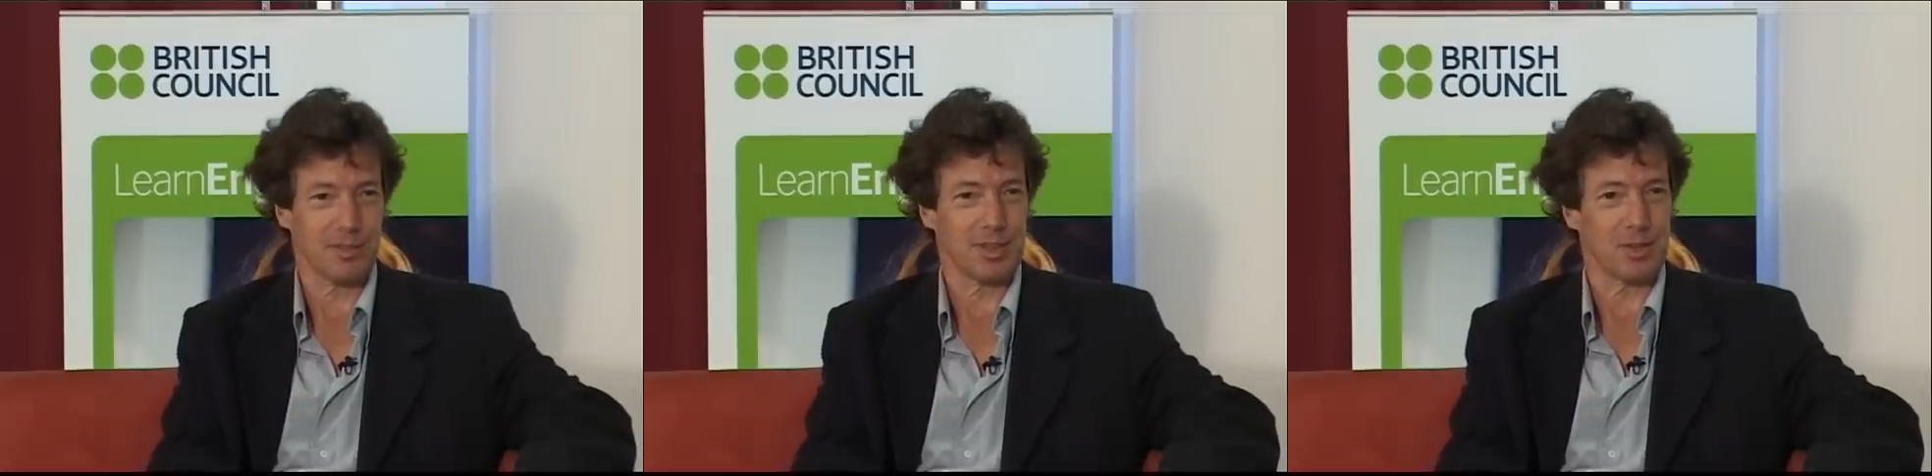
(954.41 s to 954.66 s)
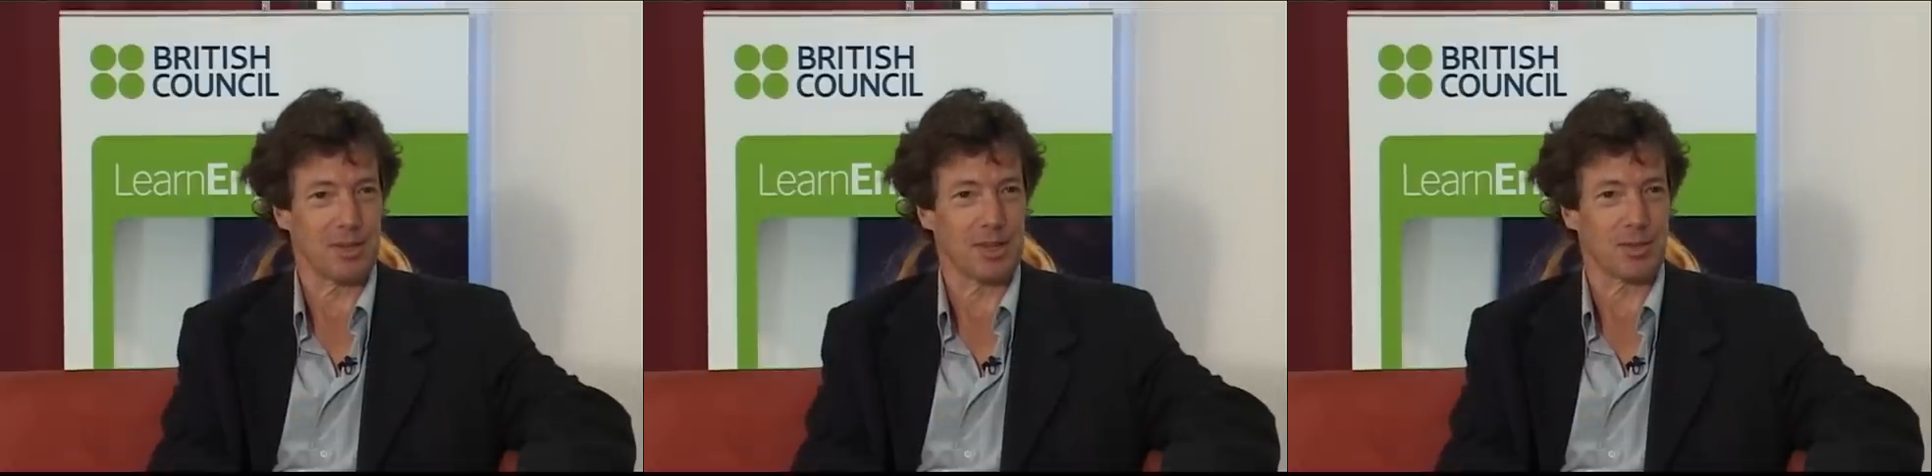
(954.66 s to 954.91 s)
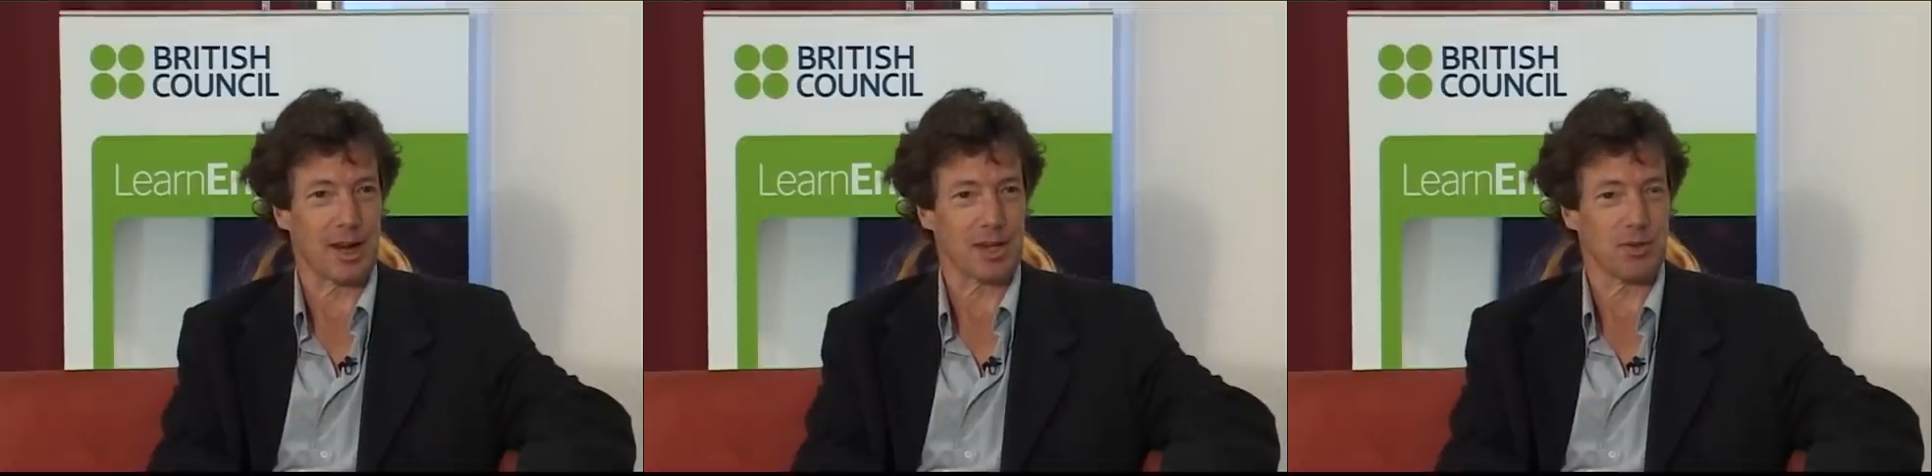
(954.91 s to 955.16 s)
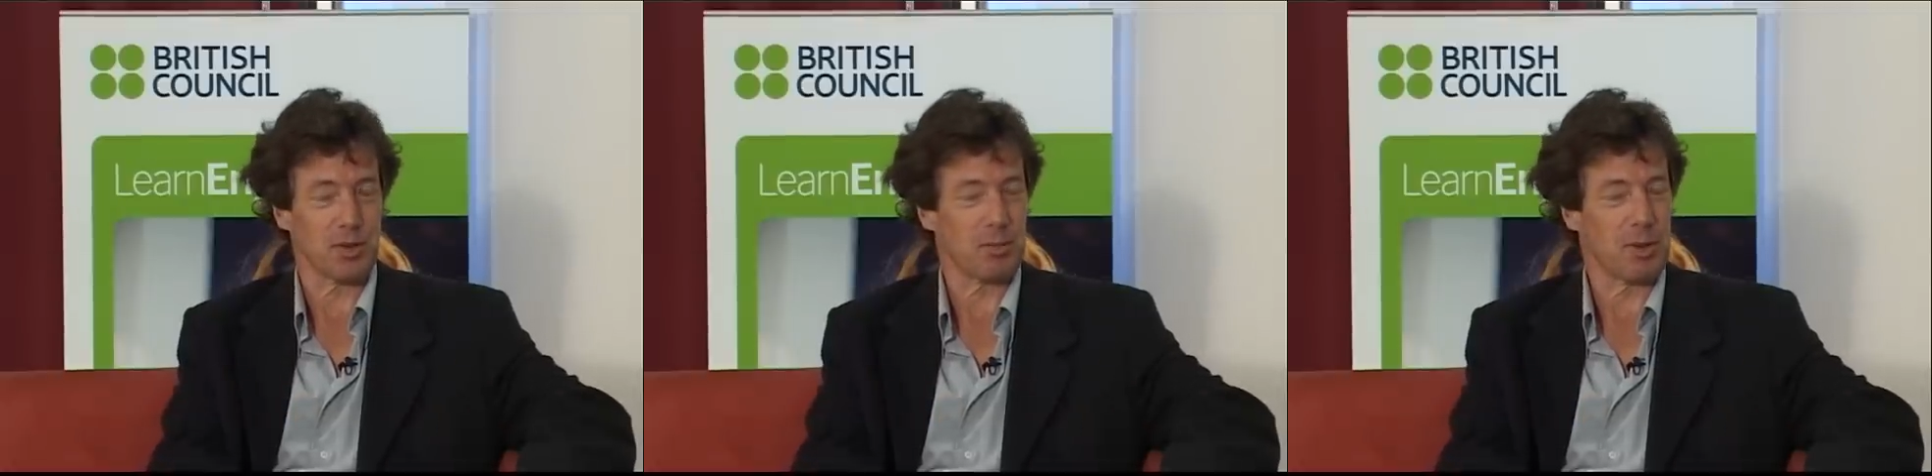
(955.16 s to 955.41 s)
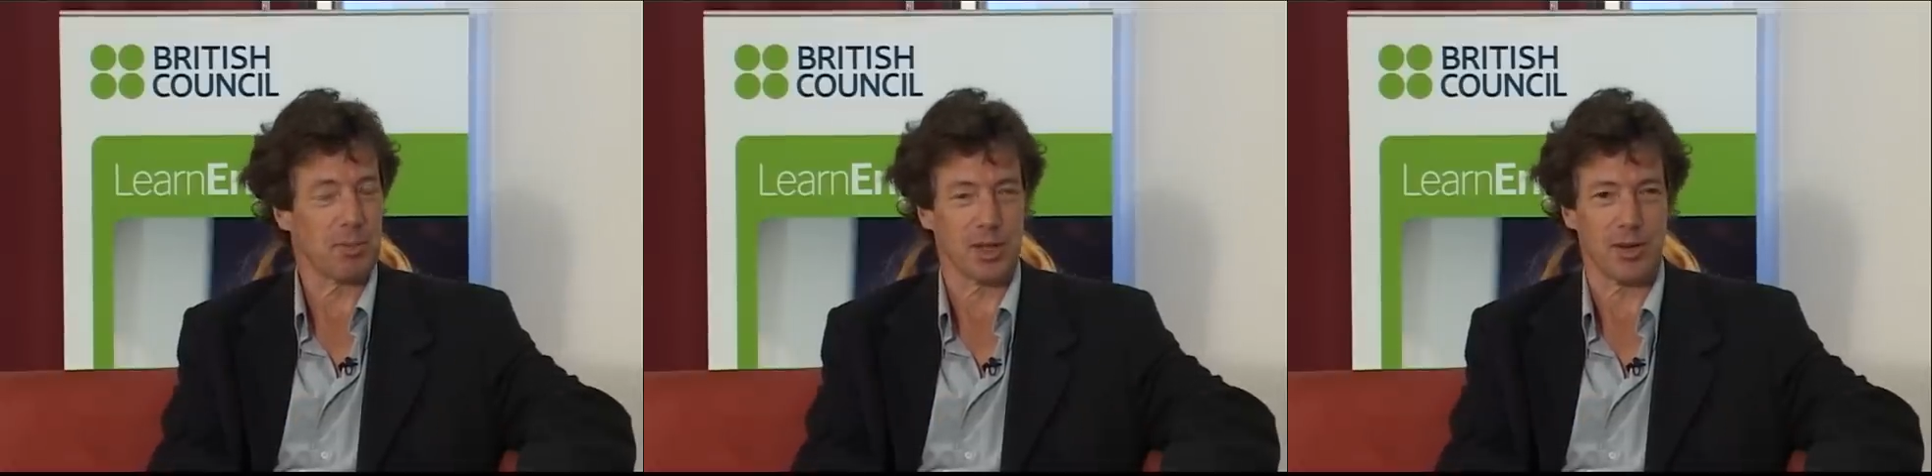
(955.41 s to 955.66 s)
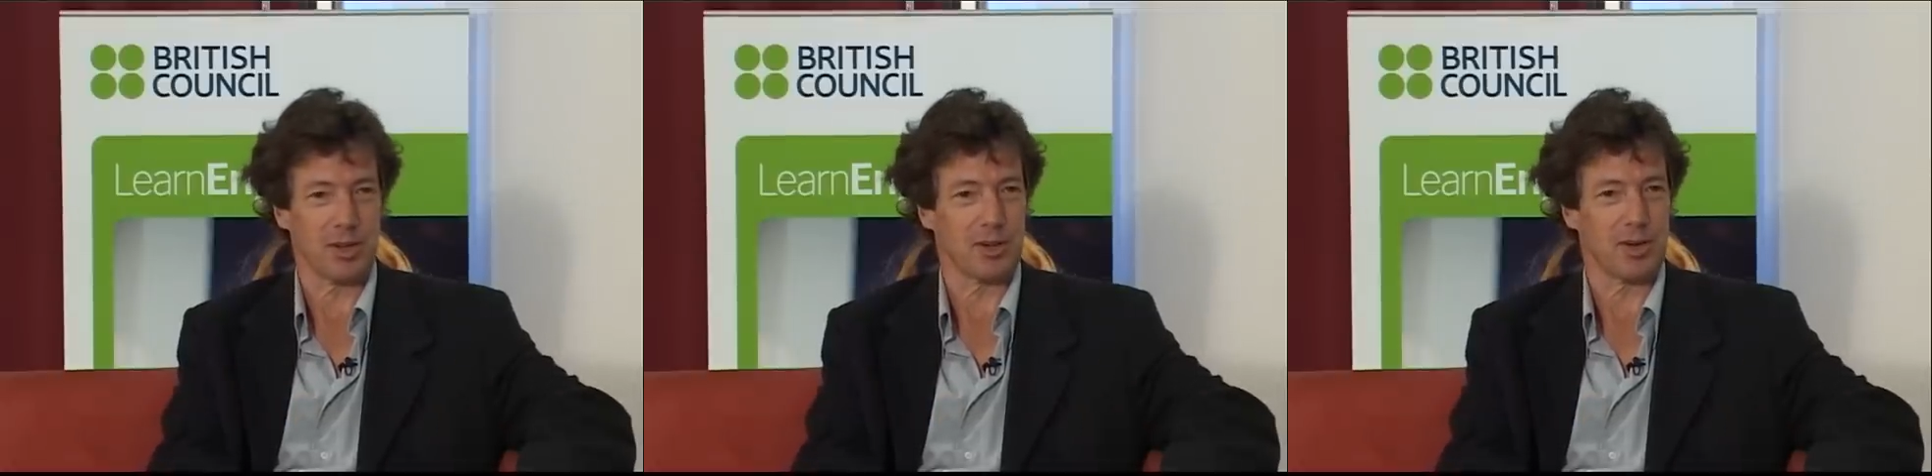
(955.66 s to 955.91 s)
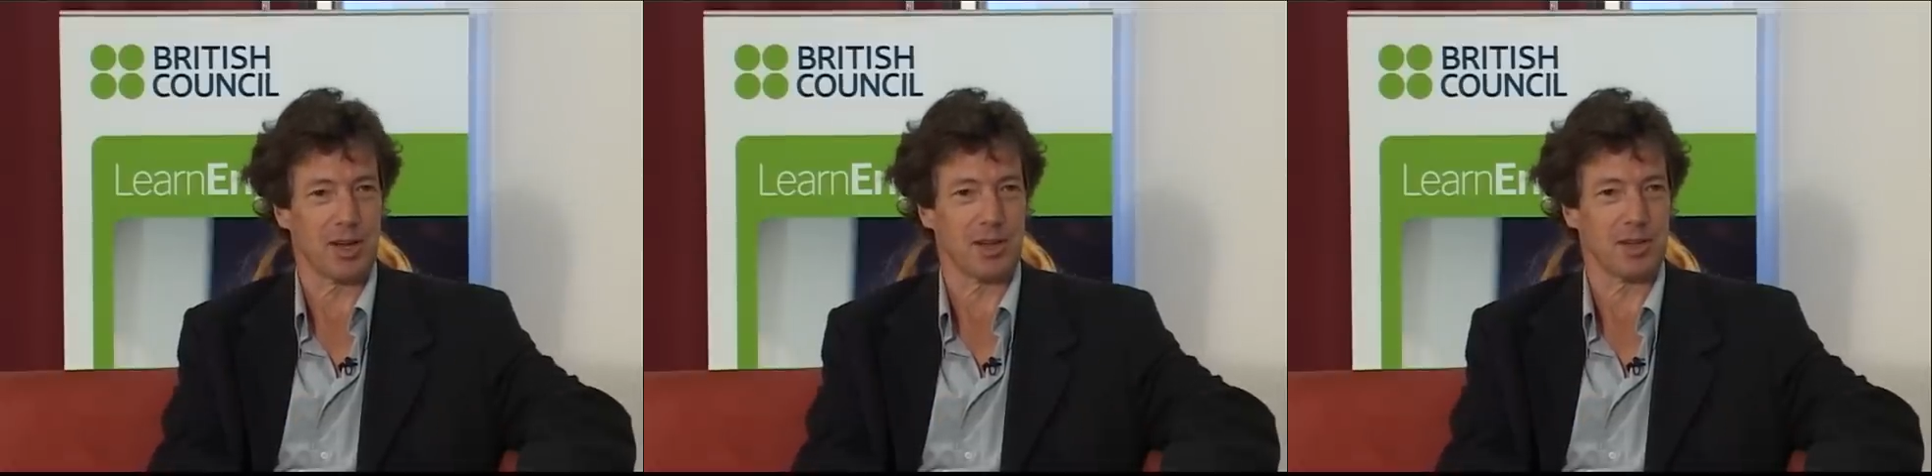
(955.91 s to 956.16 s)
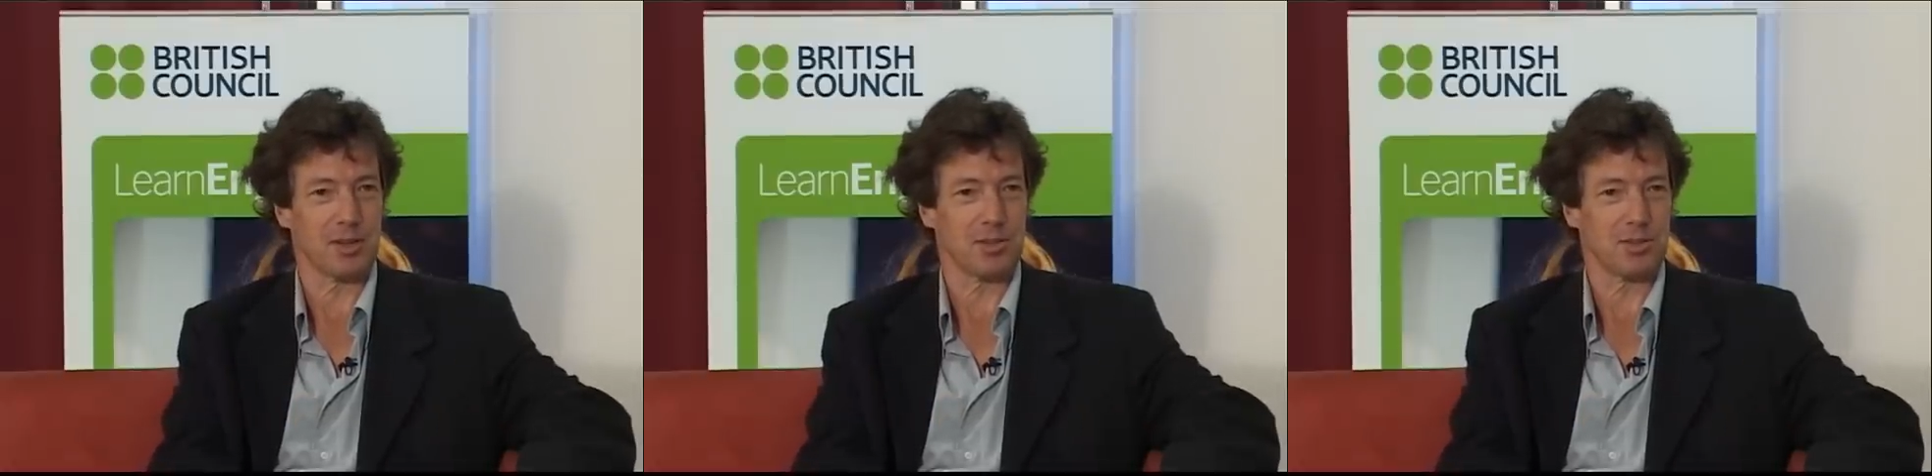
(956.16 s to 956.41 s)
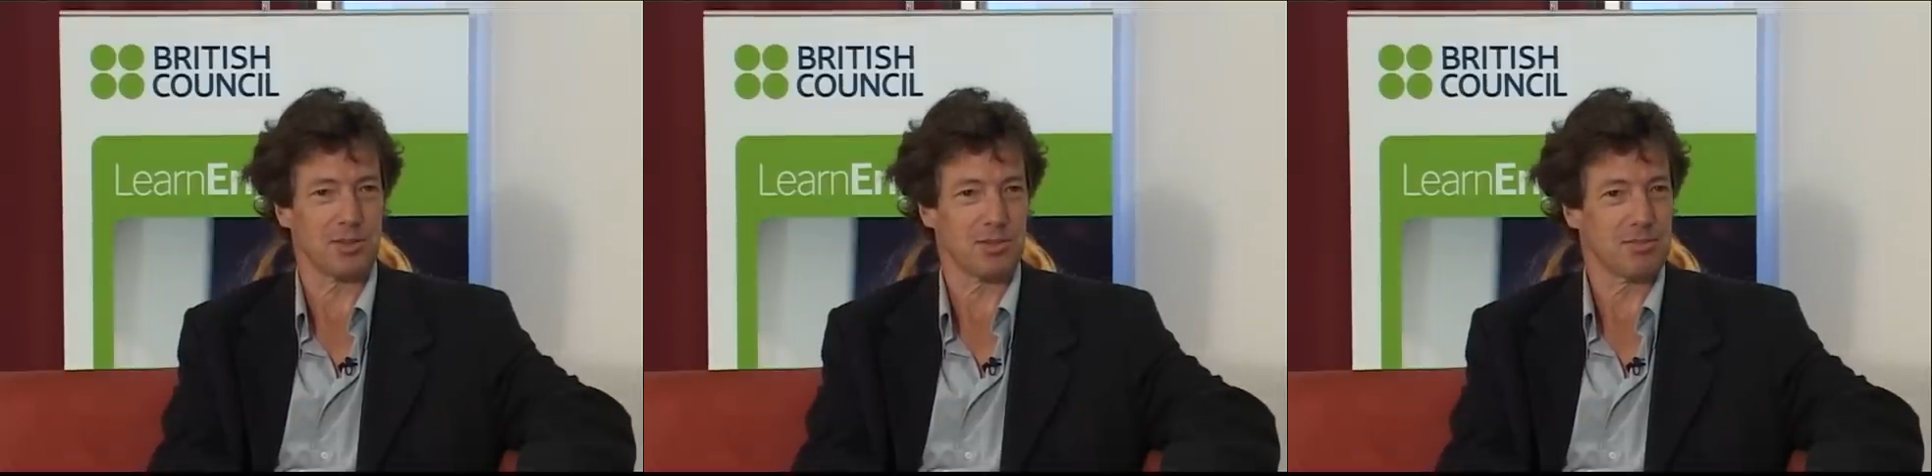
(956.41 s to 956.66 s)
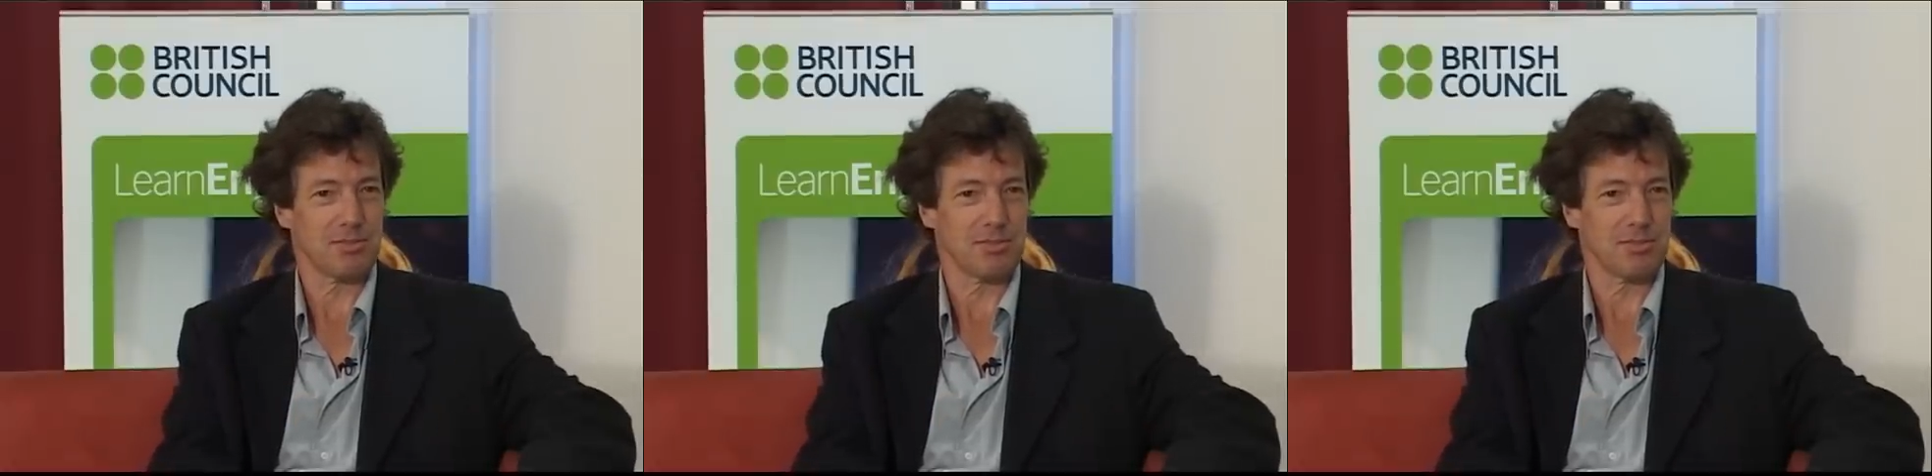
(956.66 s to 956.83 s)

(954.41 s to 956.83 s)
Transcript: interacting with people, hearing their ideas,